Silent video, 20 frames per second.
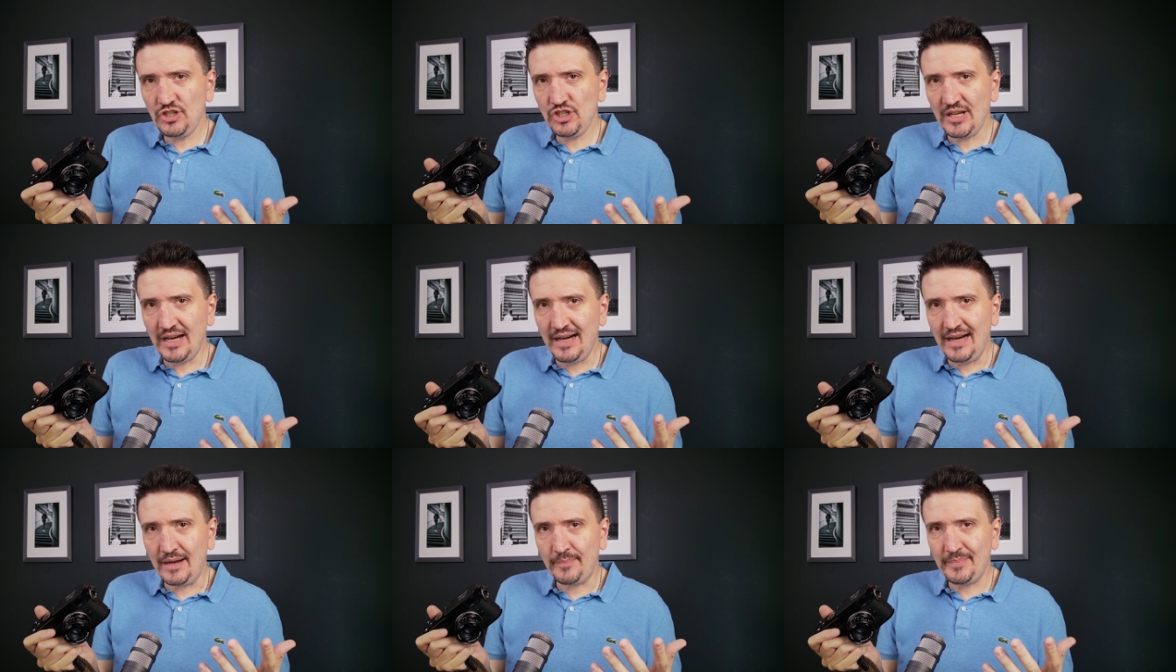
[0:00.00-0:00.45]

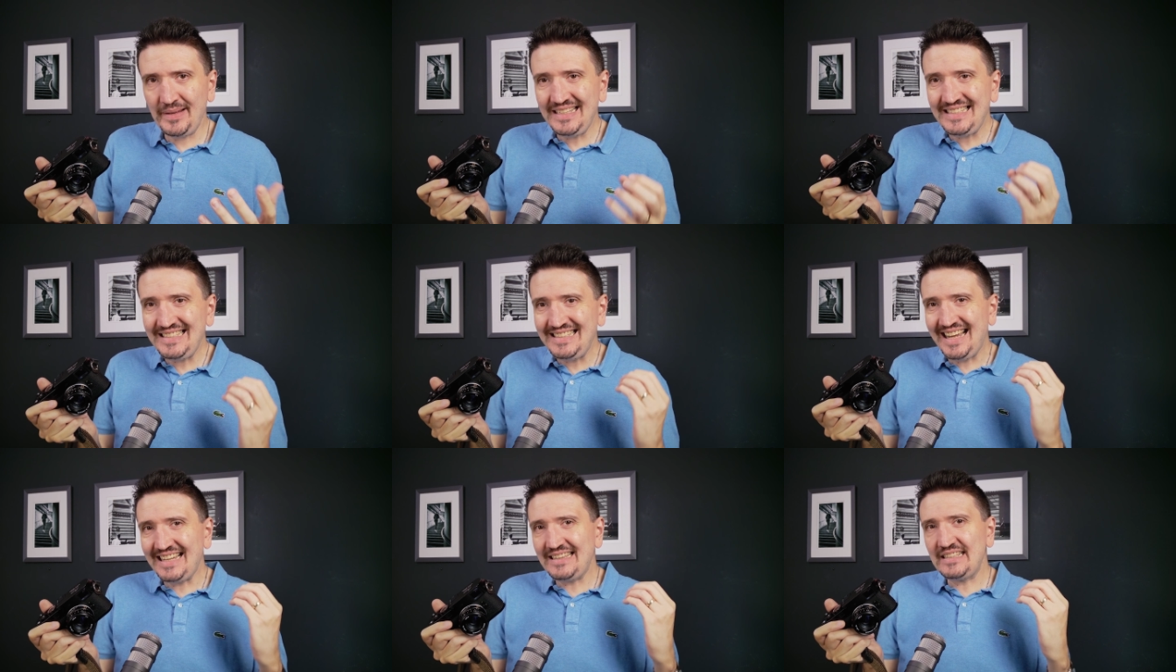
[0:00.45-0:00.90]
sharp.
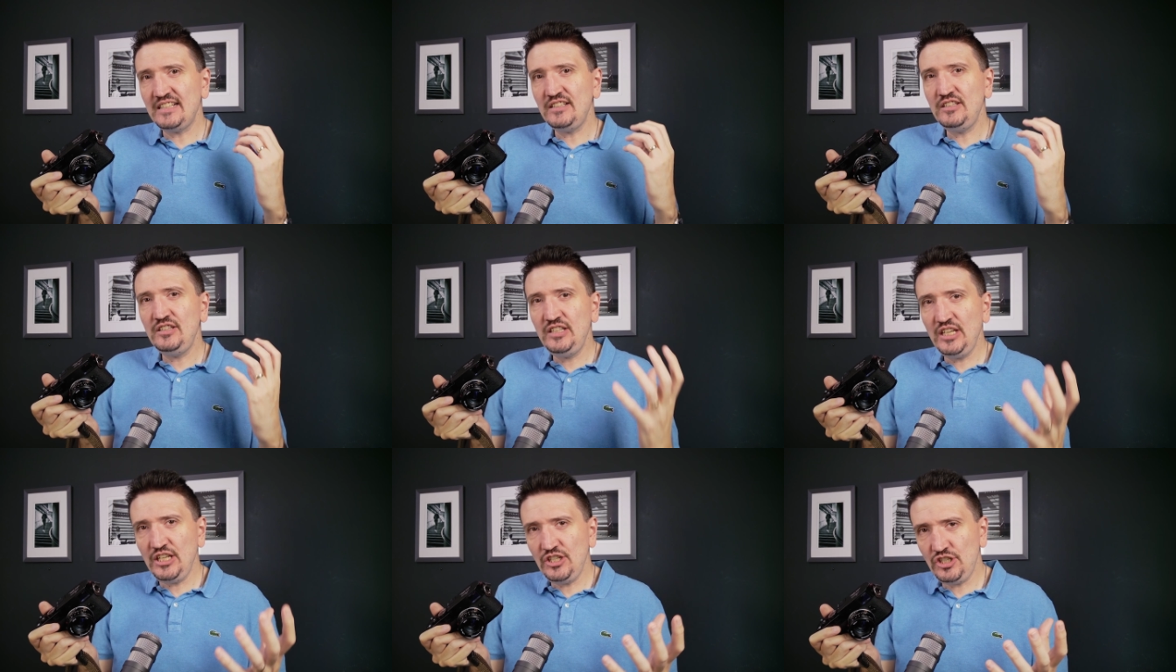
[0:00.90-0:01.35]
It's not a
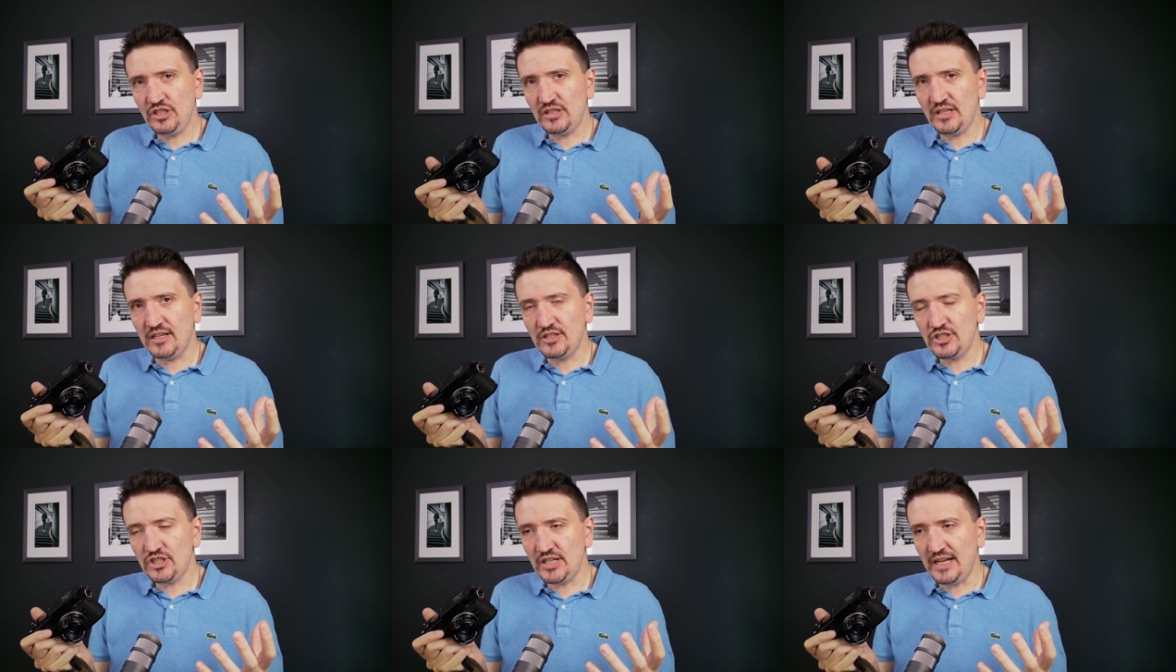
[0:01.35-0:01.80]

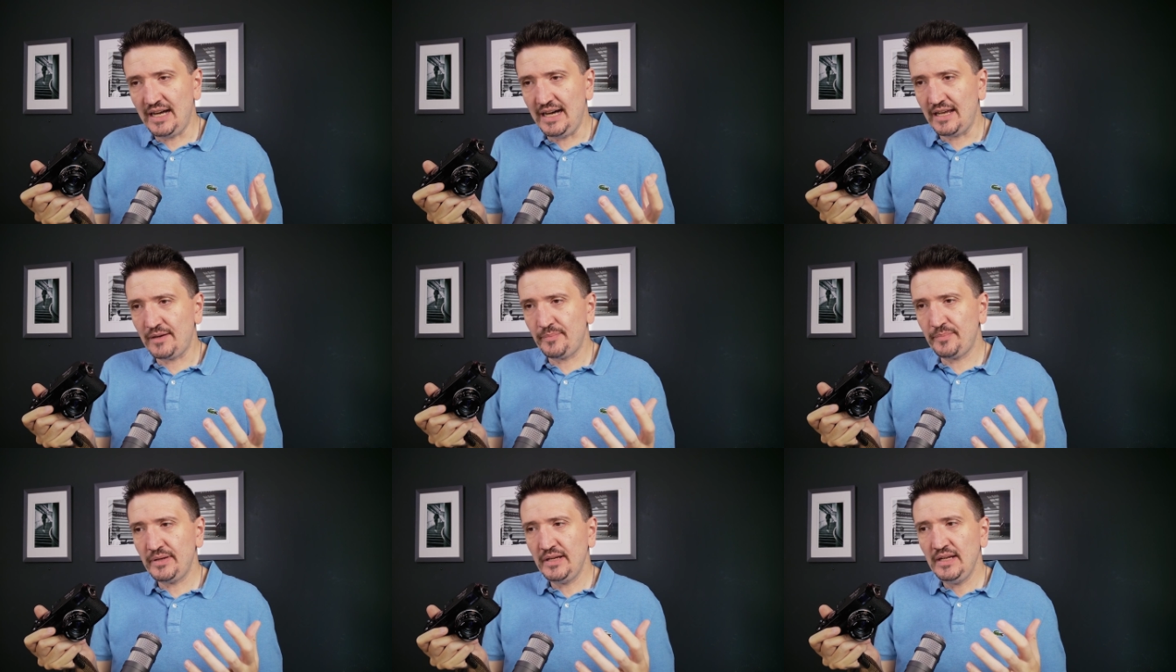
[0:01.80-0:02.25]
digital
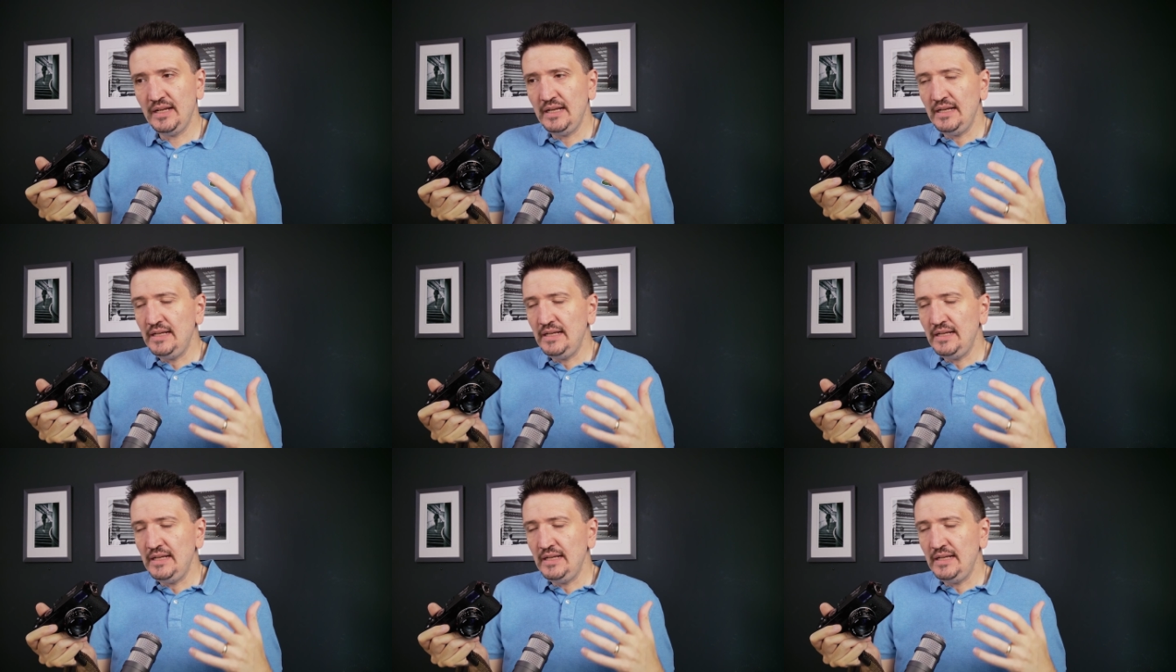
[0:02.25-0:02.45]
sharp.